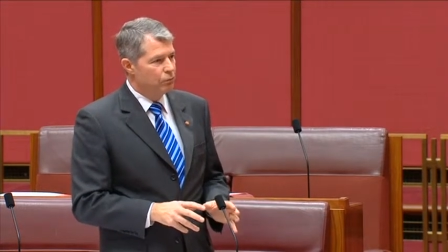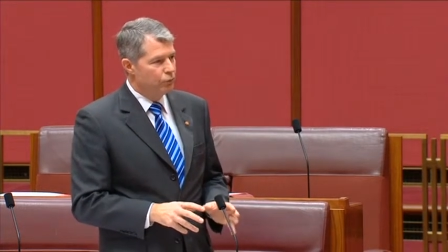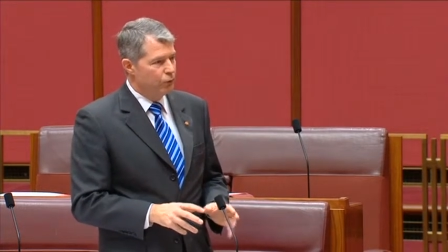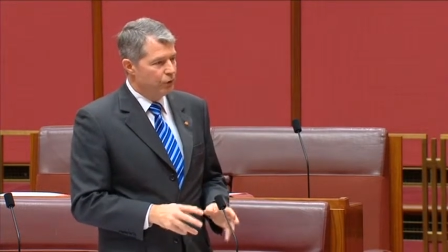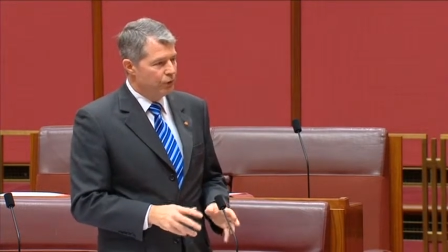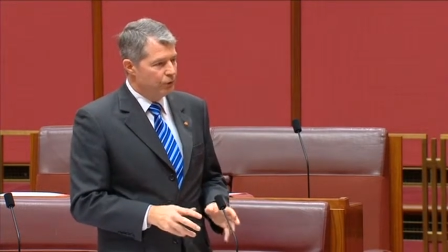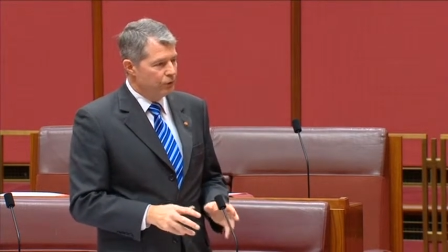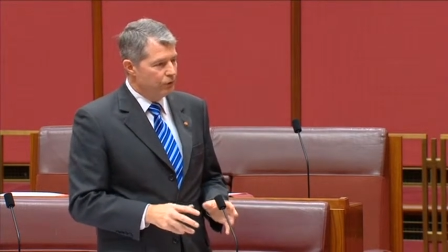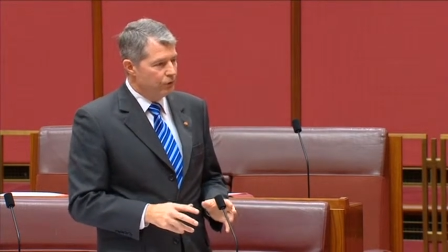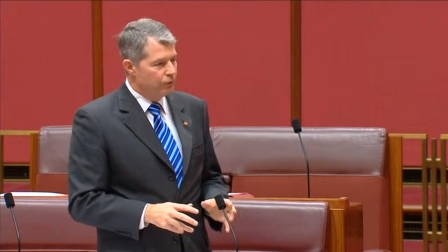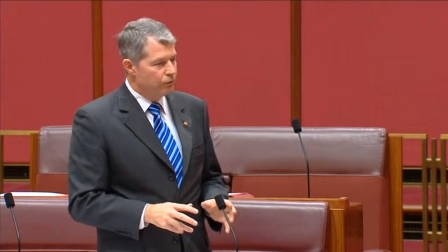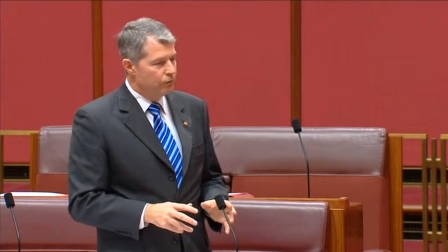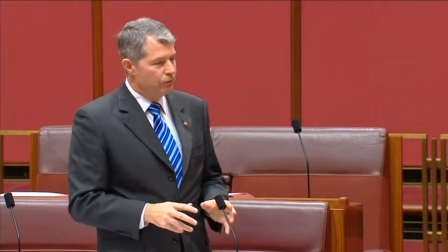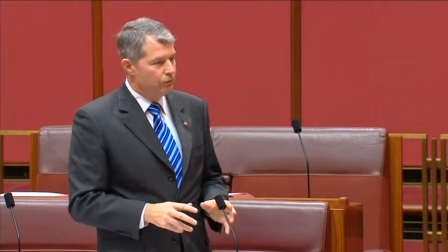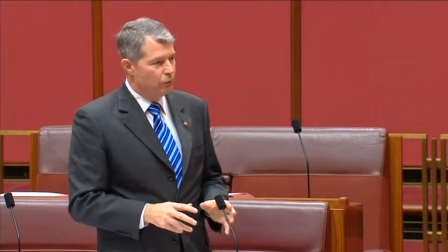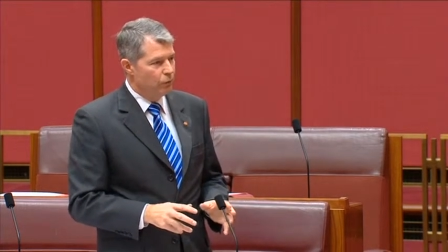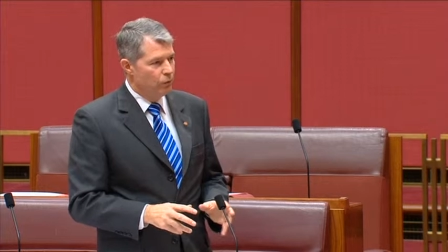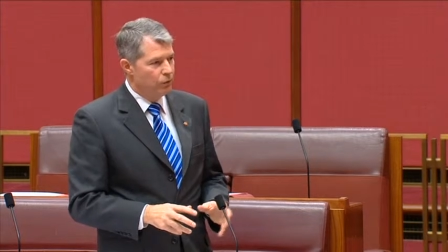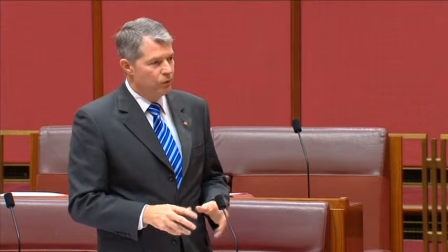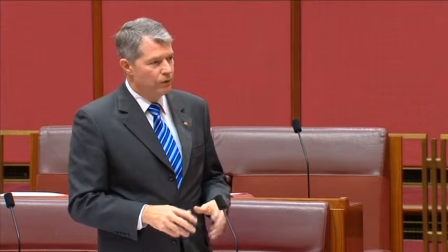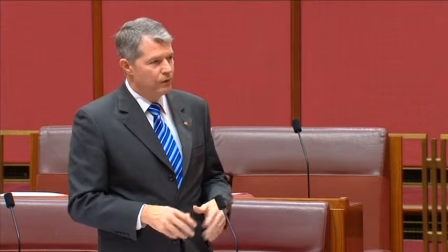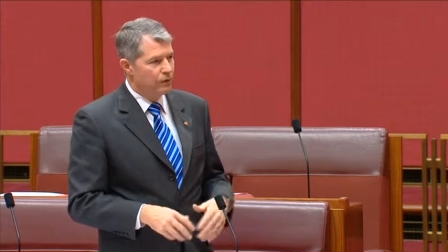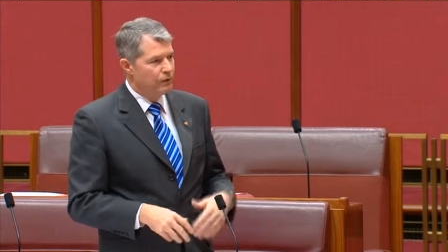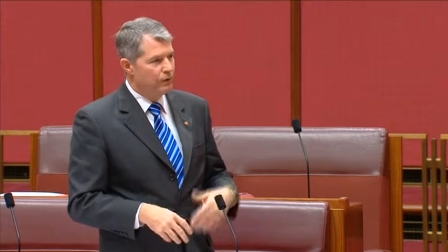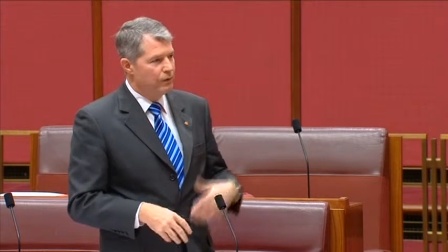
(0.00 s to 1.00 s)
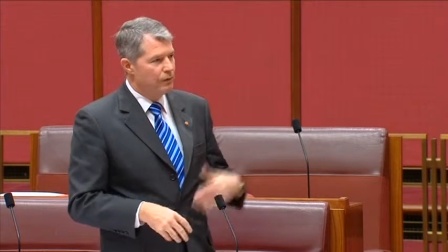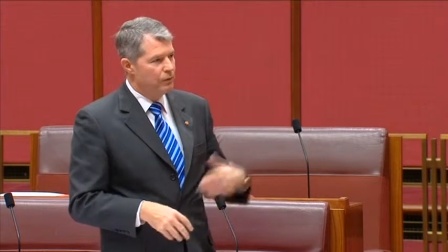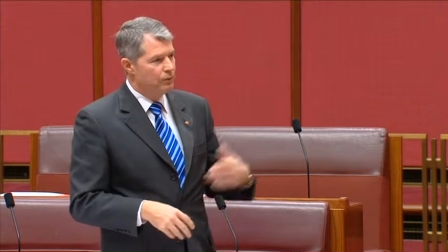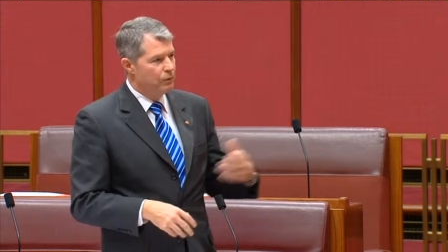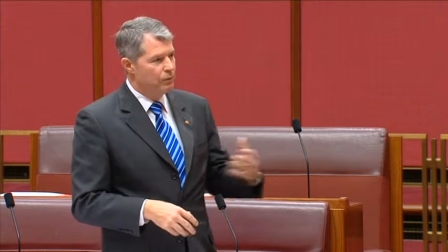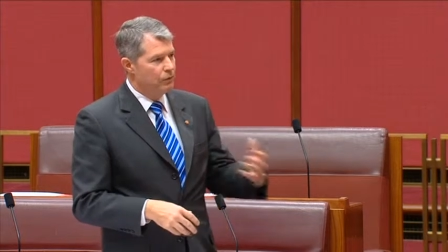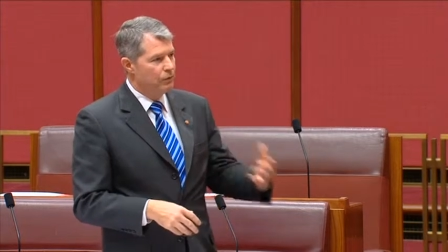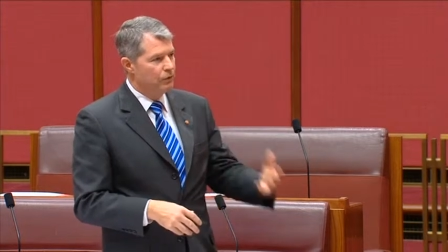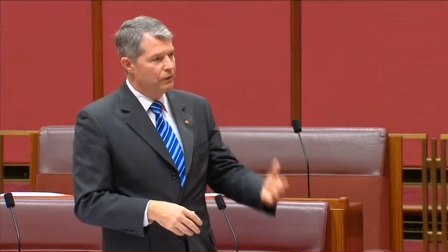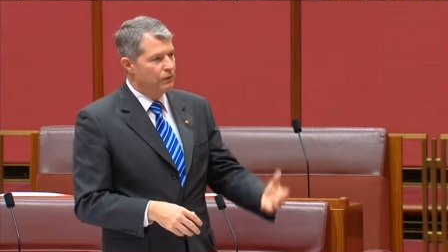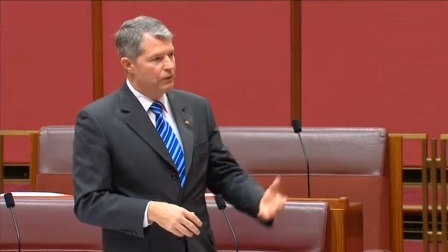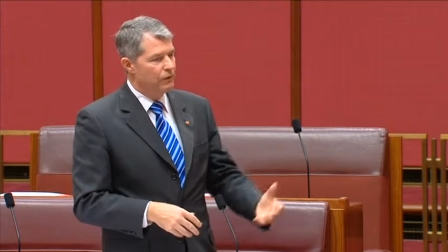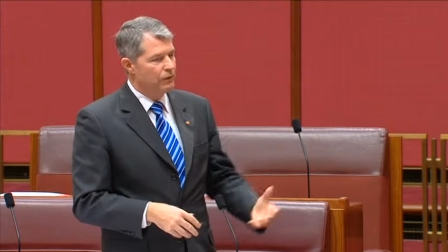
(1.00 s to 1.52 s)
bring this forward and keep
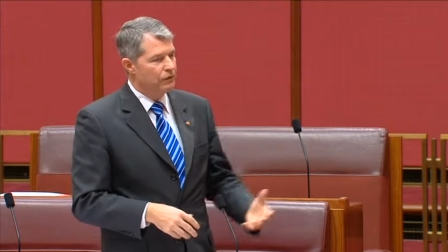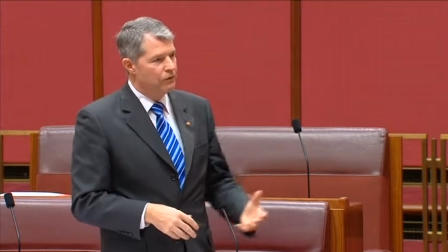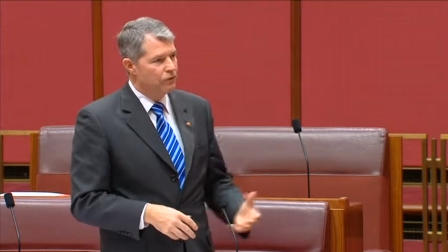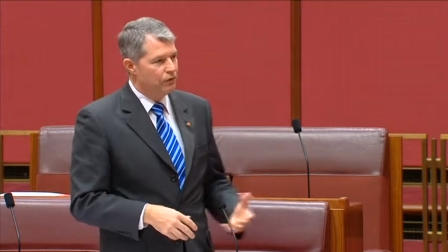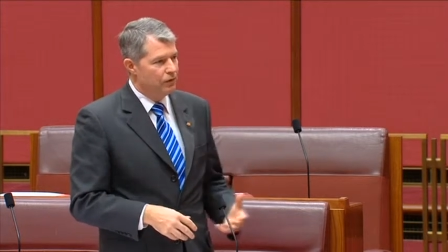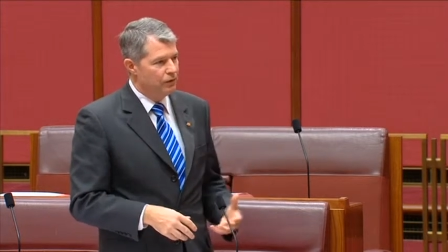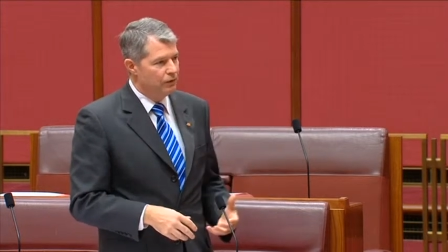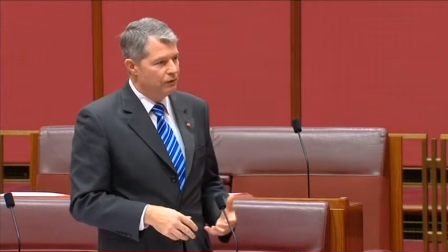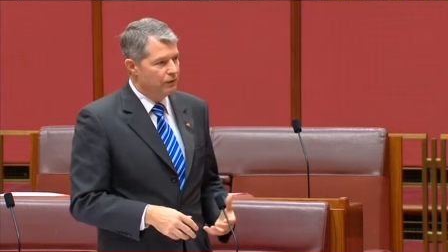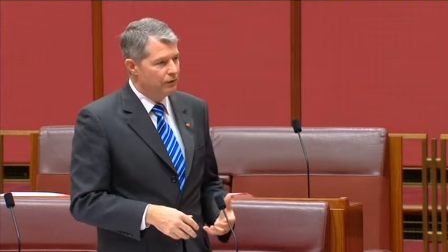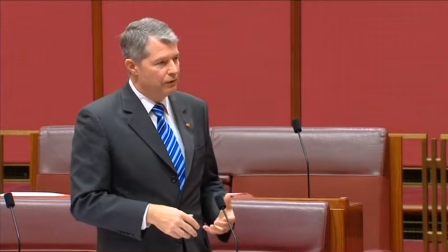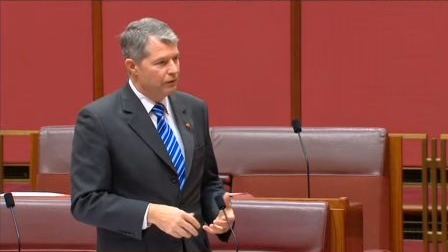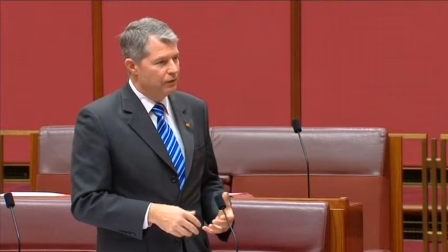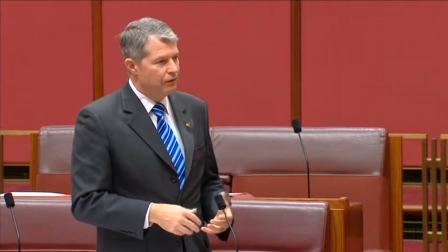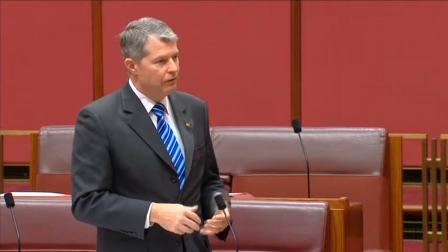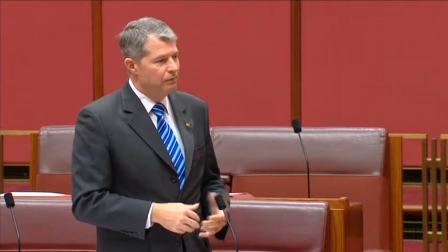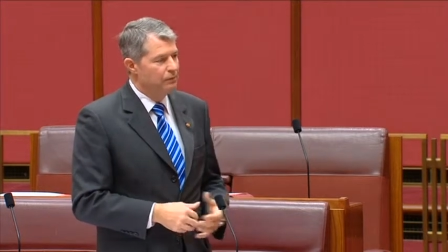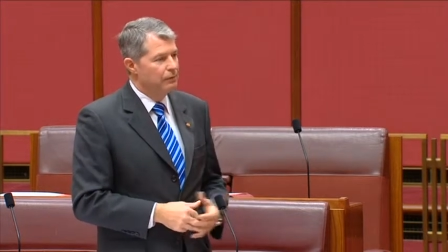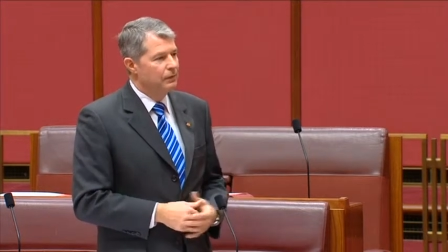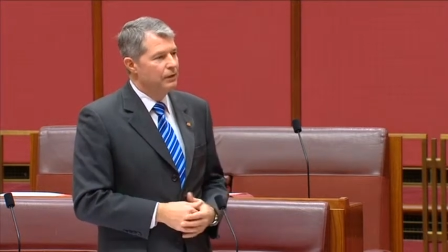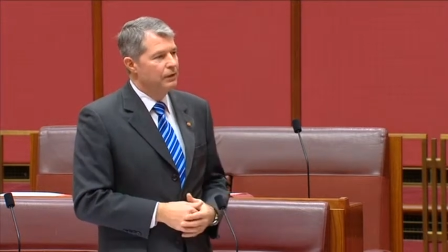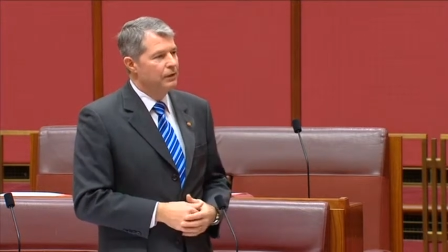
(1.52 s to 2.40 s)
it on the agenda,